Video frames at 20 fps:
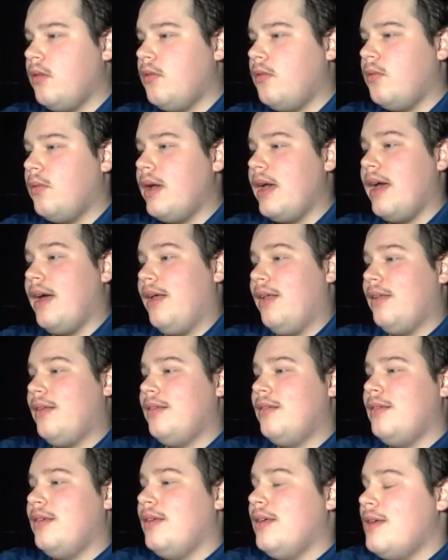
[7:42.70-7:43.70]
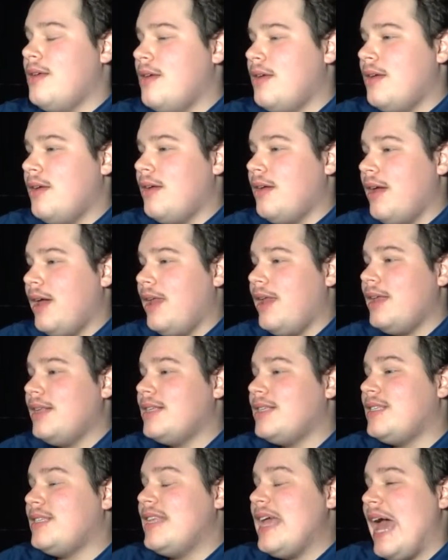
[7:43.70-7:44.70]
Well, it didn't
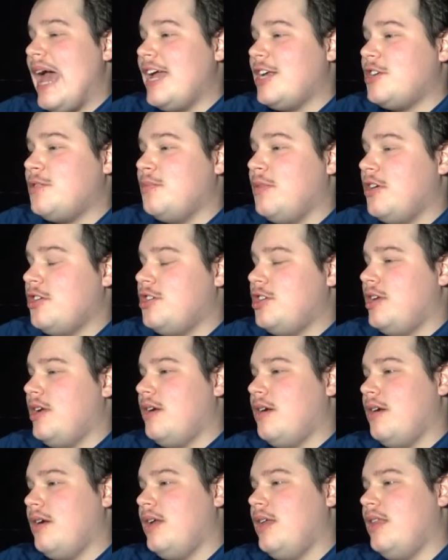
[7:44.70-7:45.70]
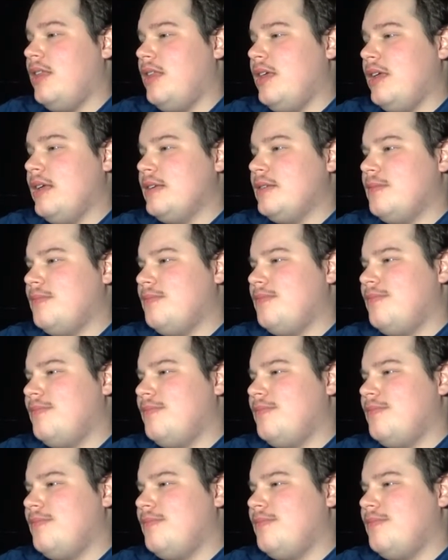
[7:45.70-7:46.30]
stash much here in these